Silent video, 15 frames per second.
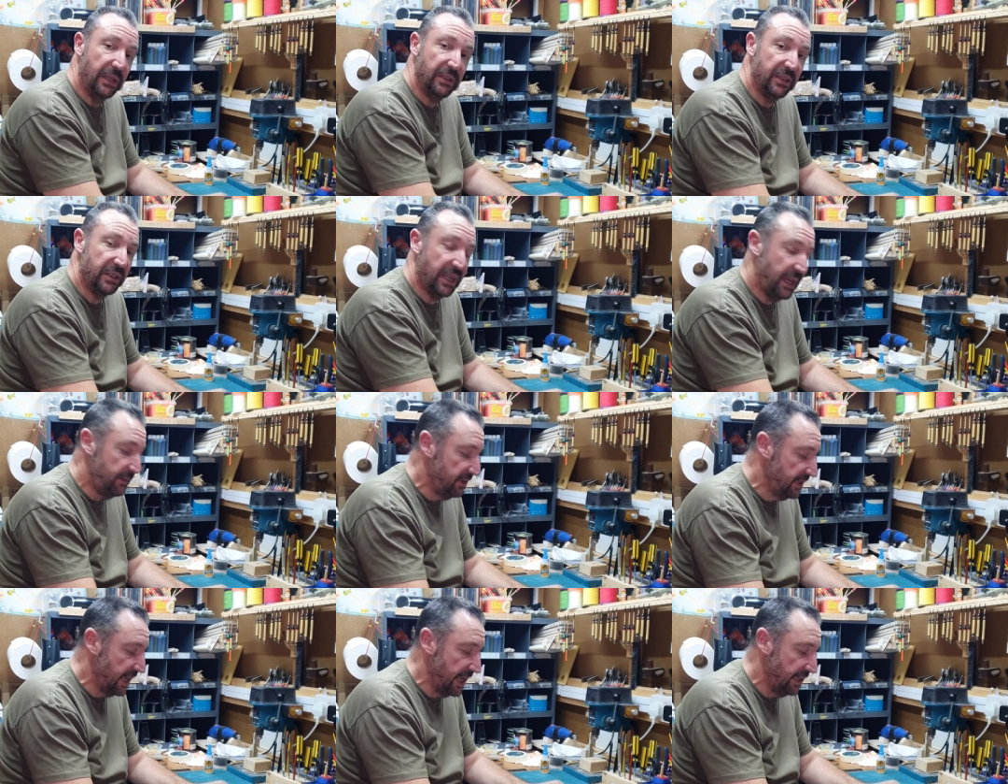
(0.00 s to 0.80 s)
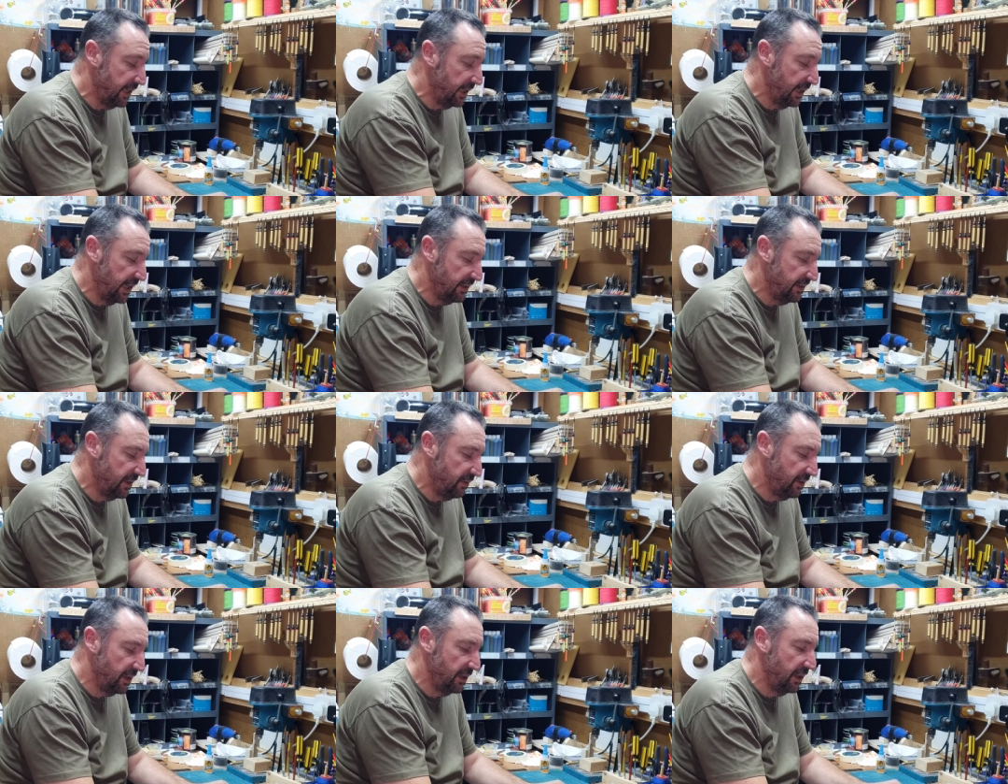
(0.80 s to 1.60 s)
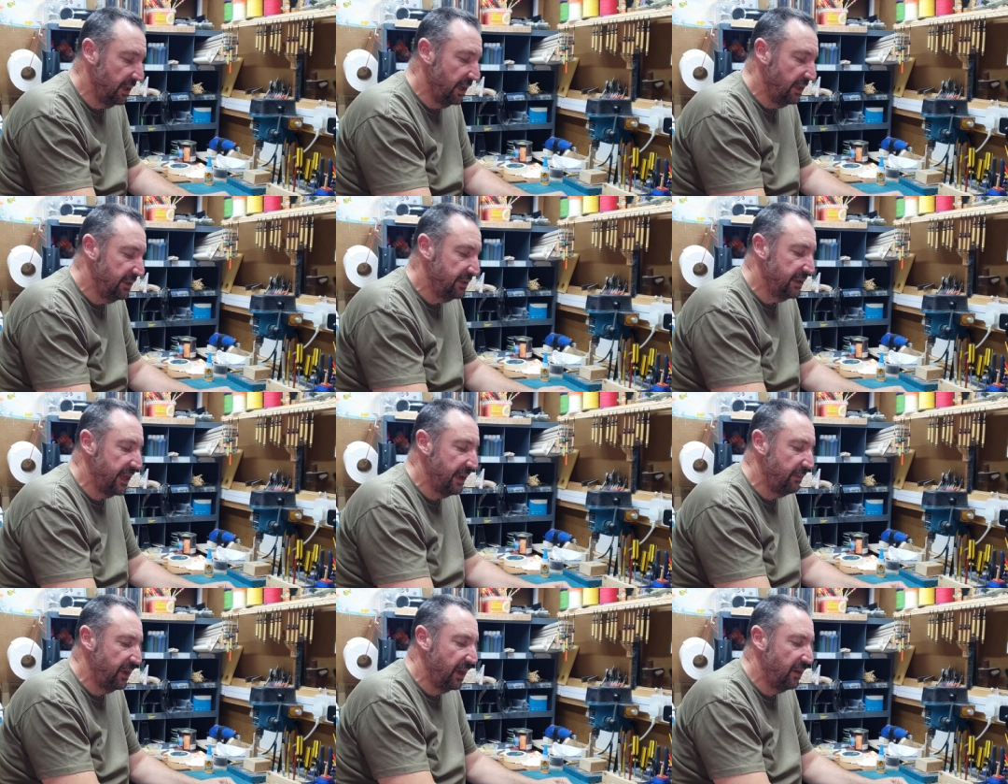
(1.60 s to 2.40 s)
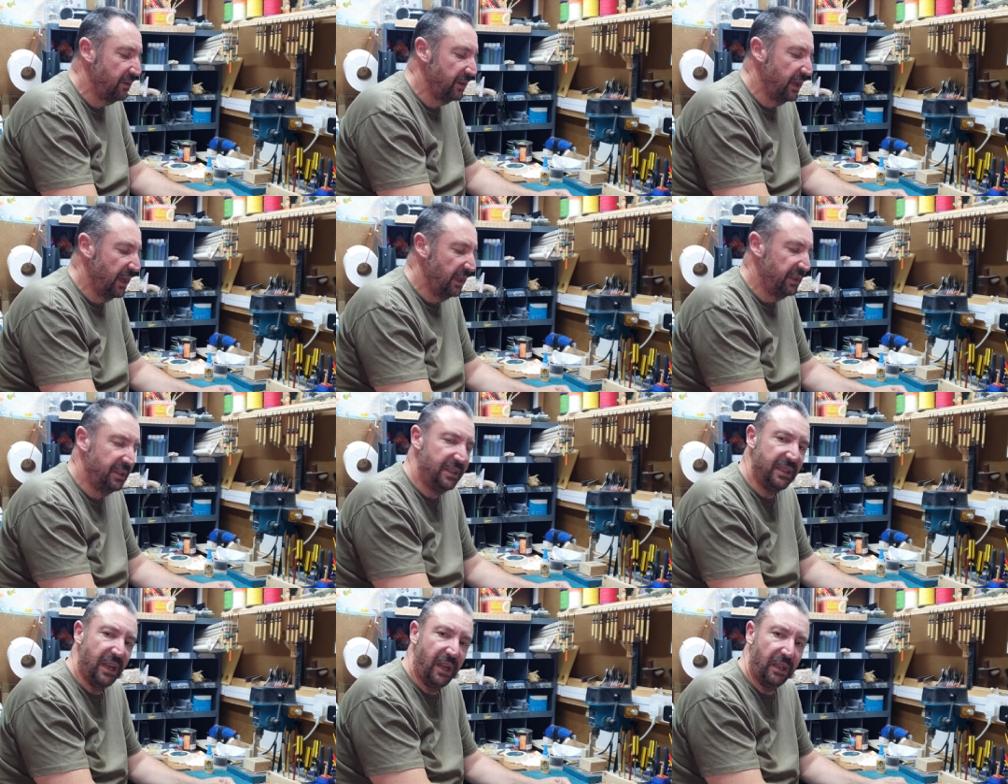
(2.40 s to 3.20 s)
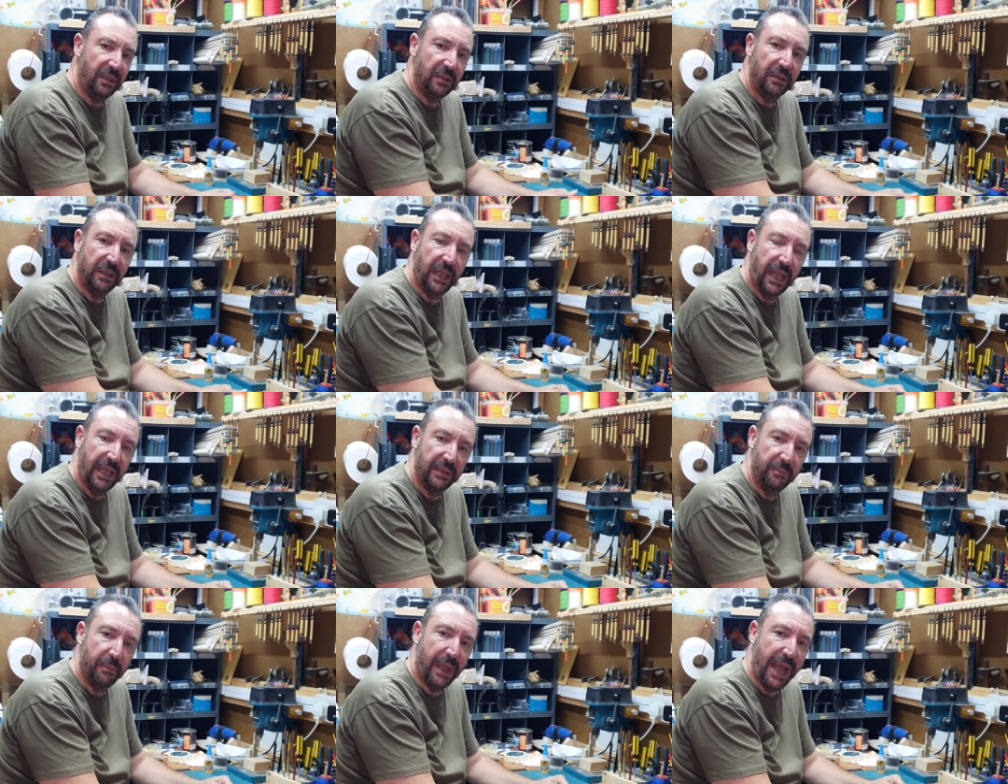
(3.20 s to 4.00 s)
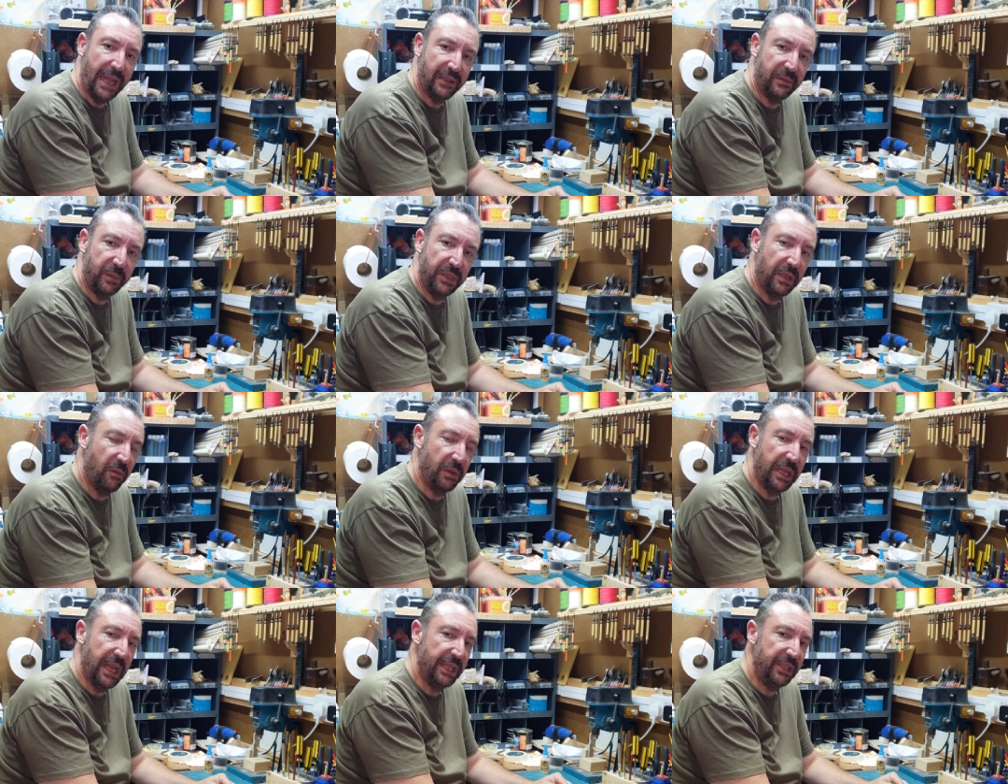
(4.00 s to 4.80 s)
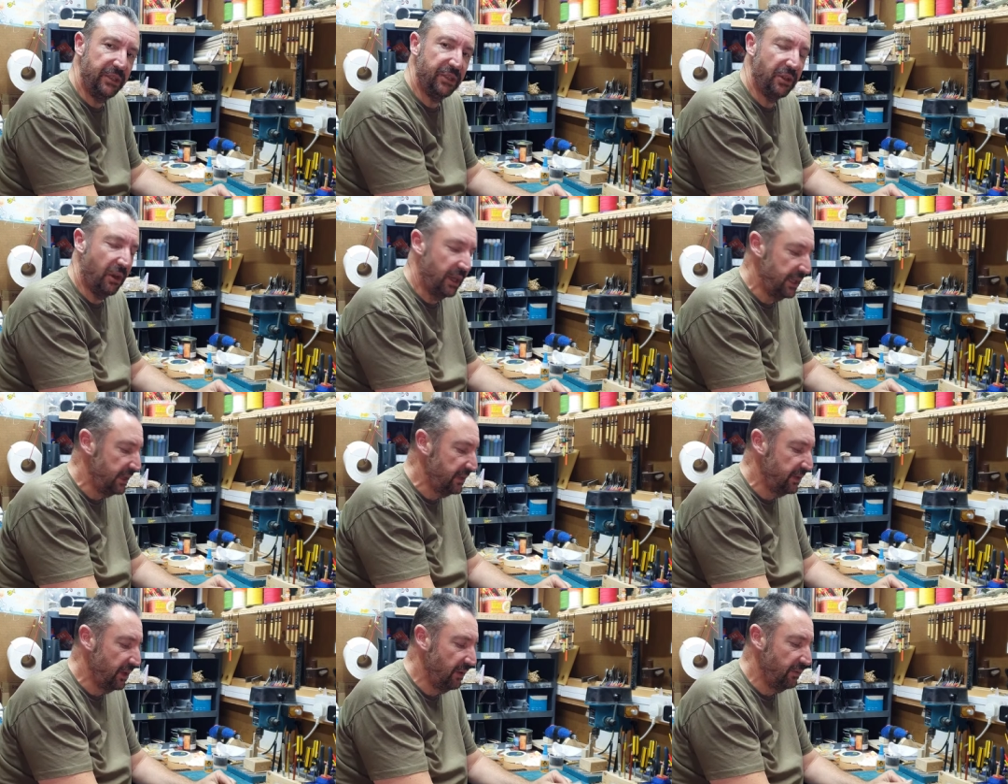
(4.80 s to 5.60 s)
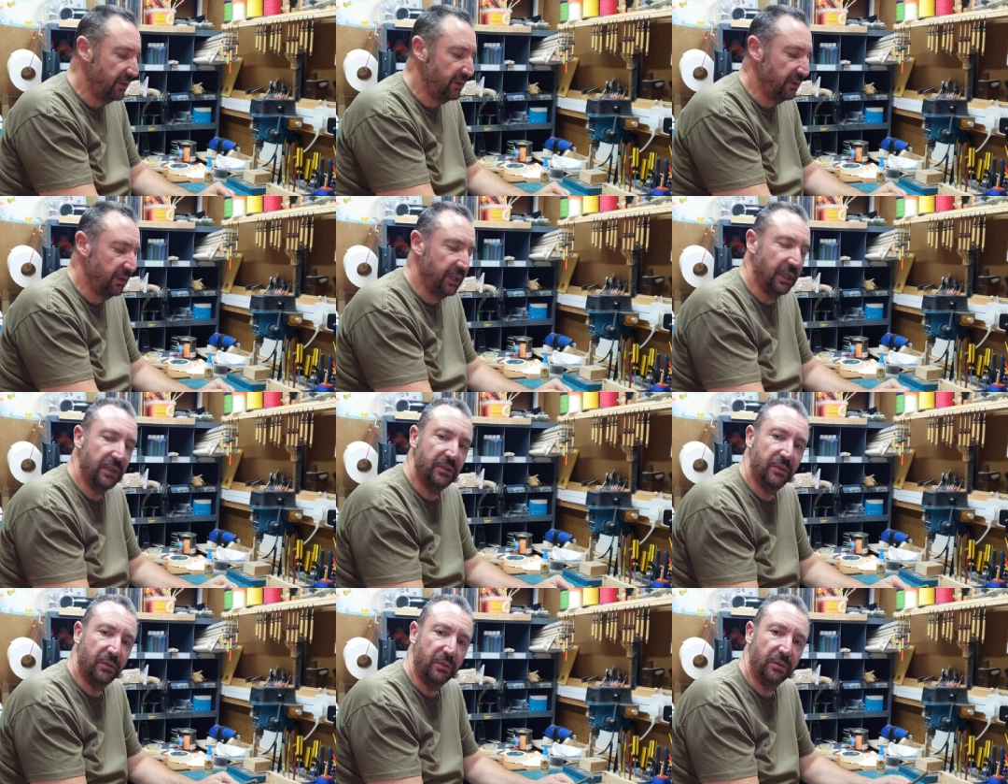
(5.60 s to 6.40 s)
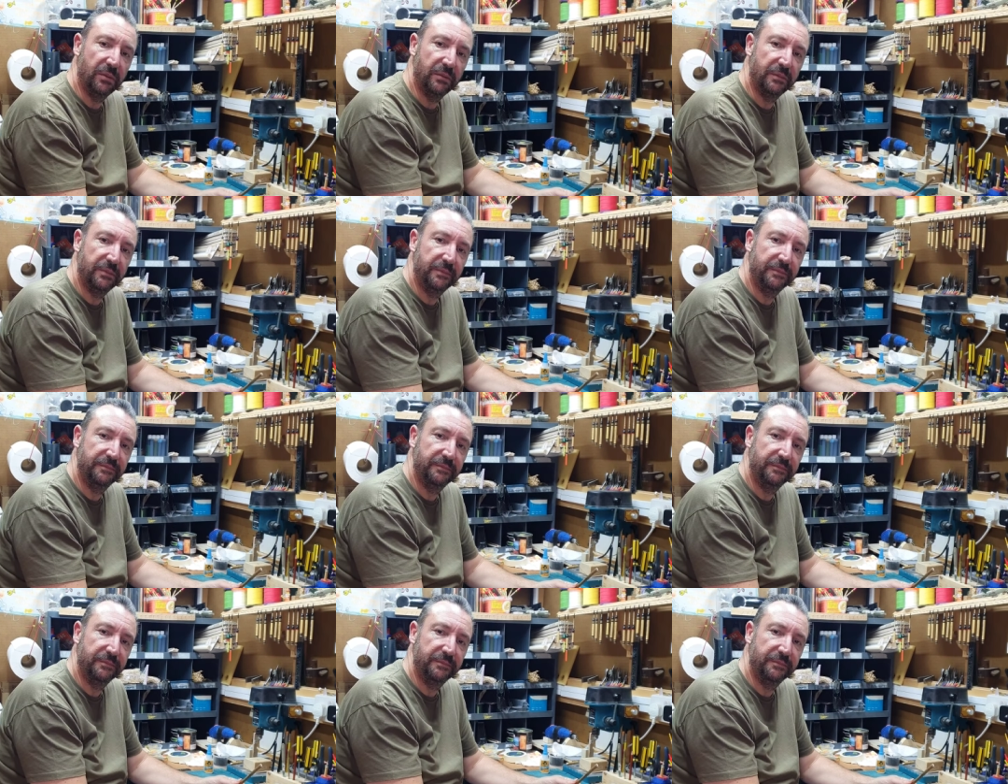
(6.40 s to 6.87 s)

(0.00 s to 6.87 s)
and just keep sanding until the stem goes dull and matte. We don't want any shiny surface on it at all.